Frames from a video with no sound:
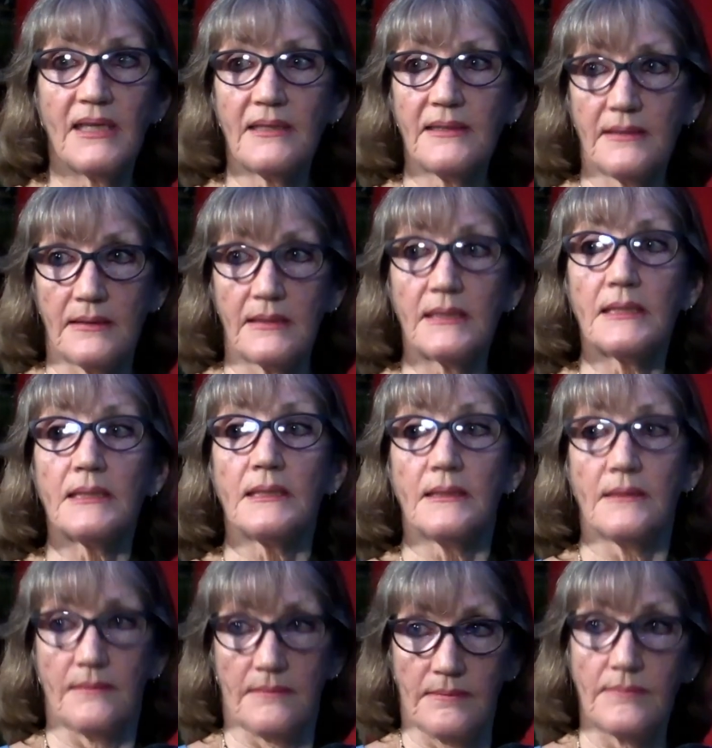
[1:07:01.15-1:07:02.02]
So
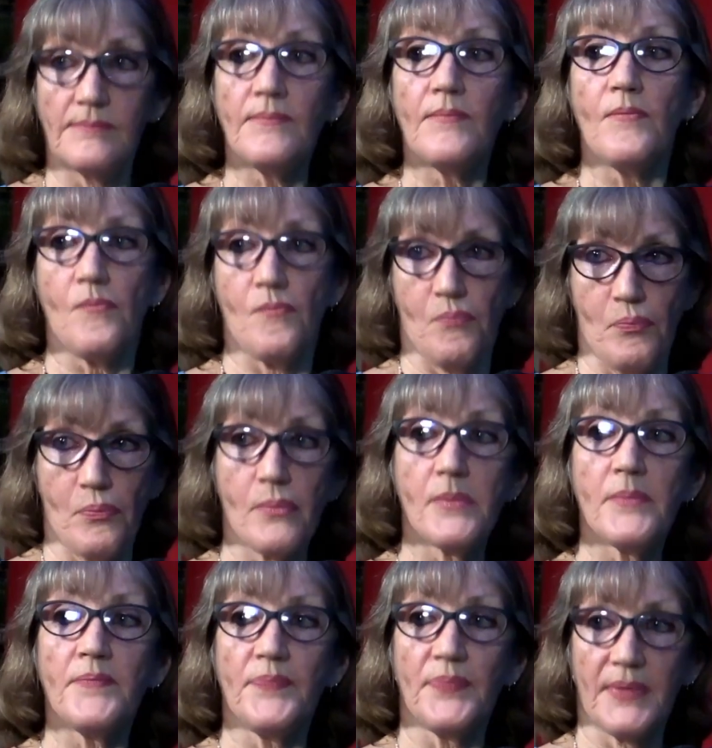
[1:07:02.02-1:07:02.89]
far as,
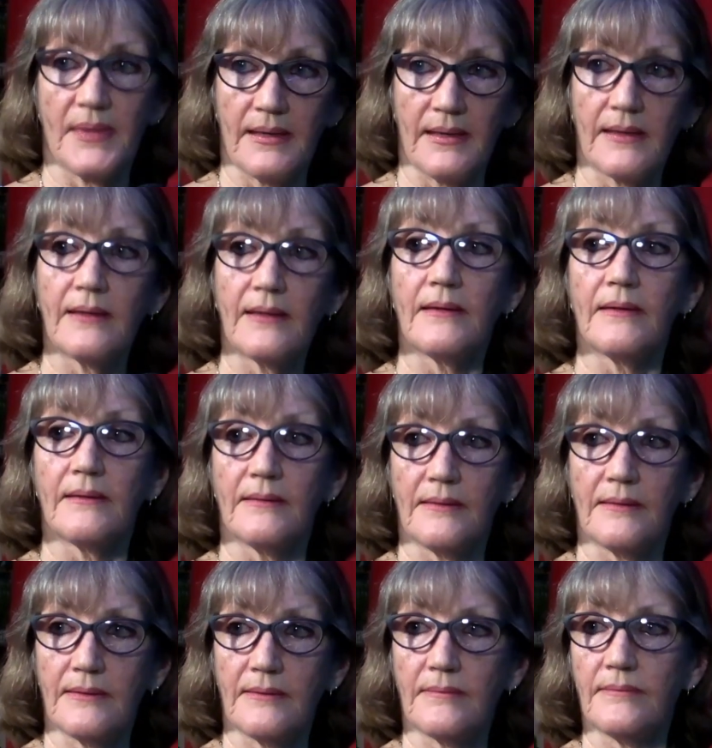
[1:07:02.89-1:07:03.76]
we come
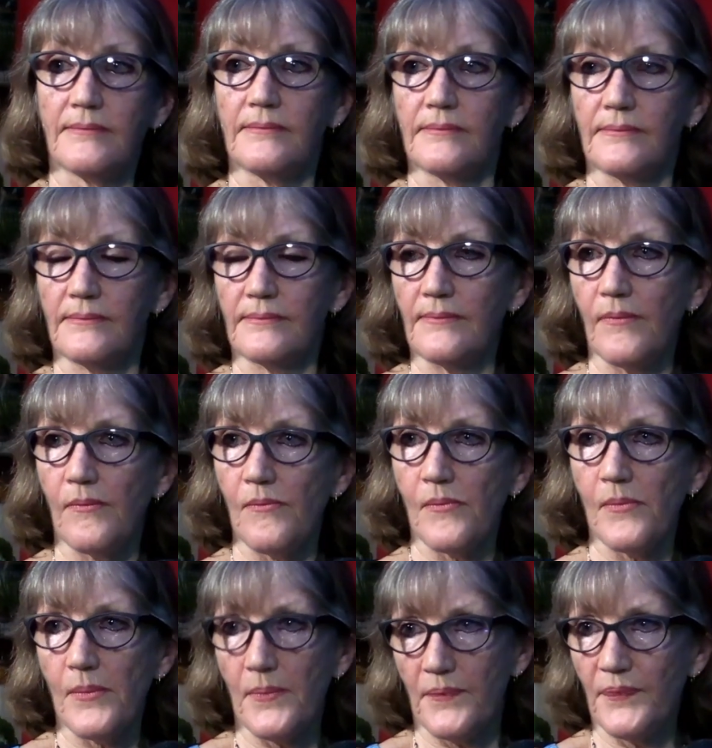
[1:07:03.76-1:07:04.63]
into
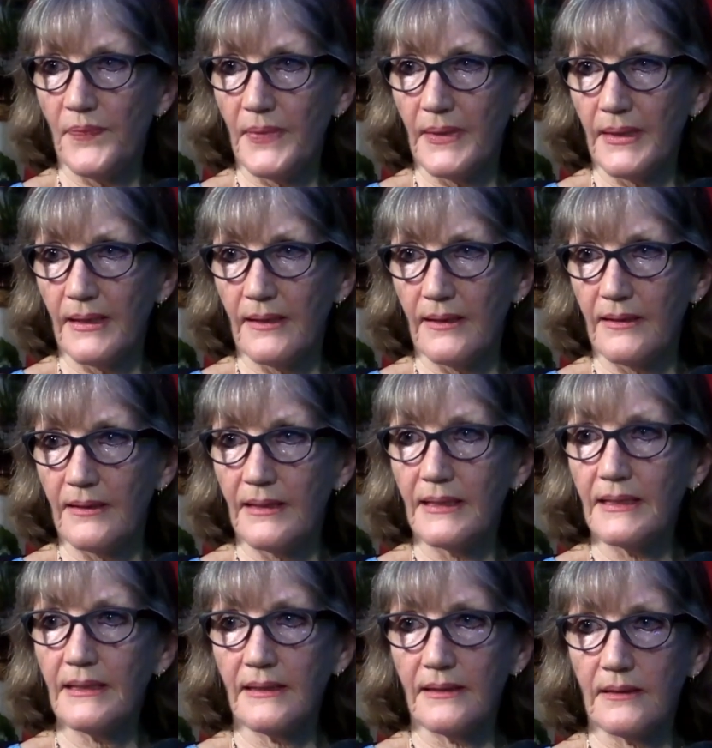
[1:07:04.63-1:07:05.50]
existence as goodness.